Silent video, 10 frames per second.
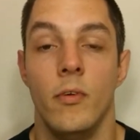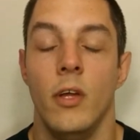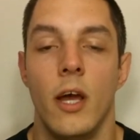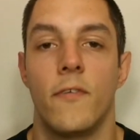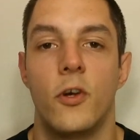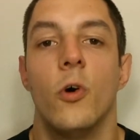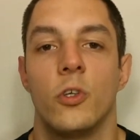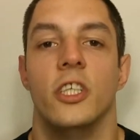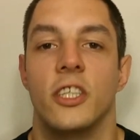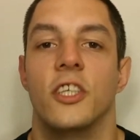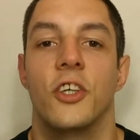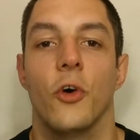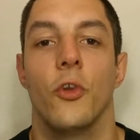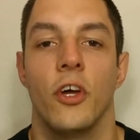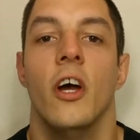Yeah, of course it's
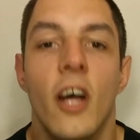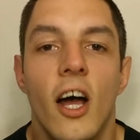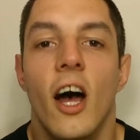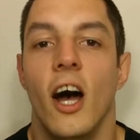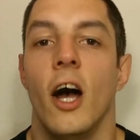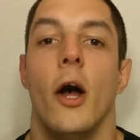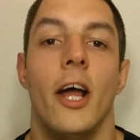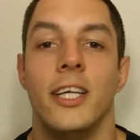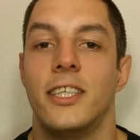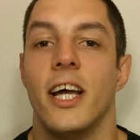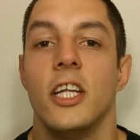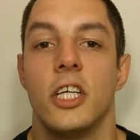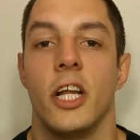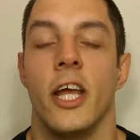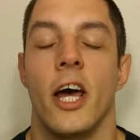good.
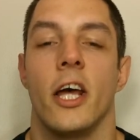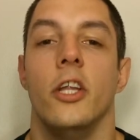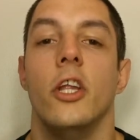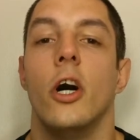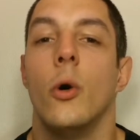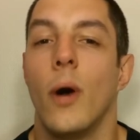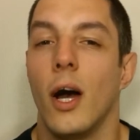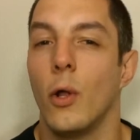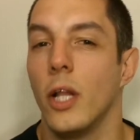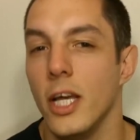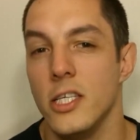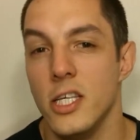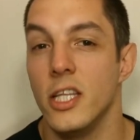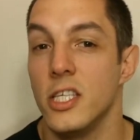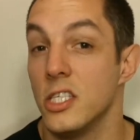Essentially, and I know how
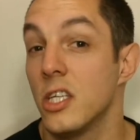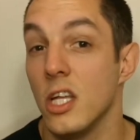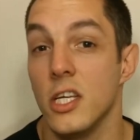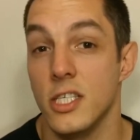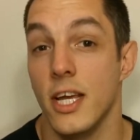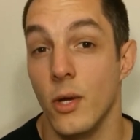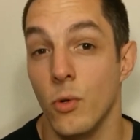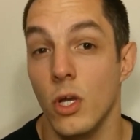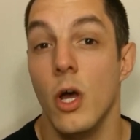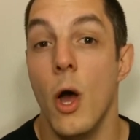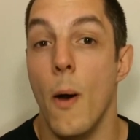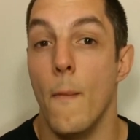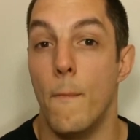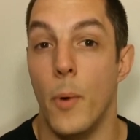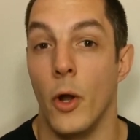lazy this is going to sound,
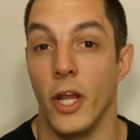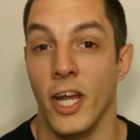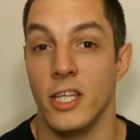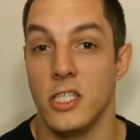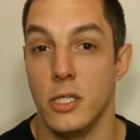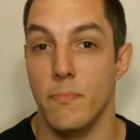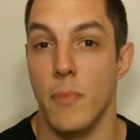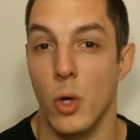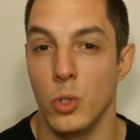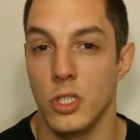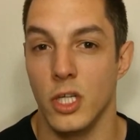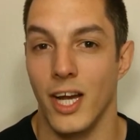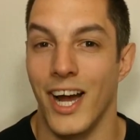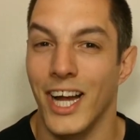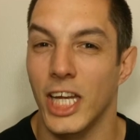but it's the most
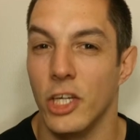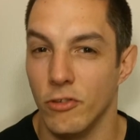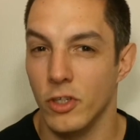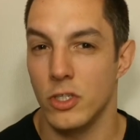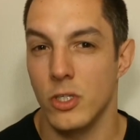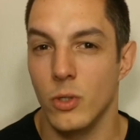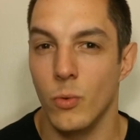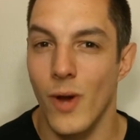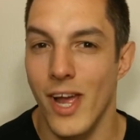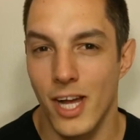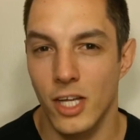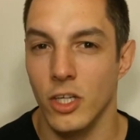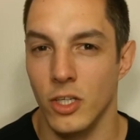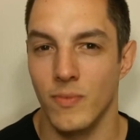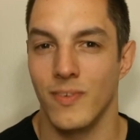accurate way I
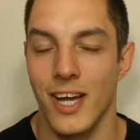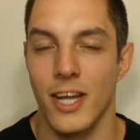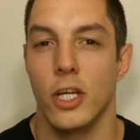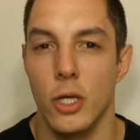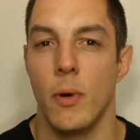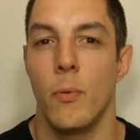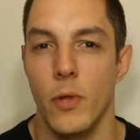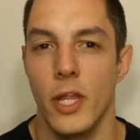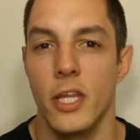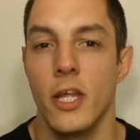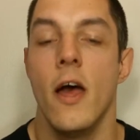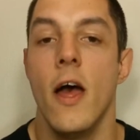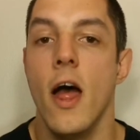could kind of come up with it.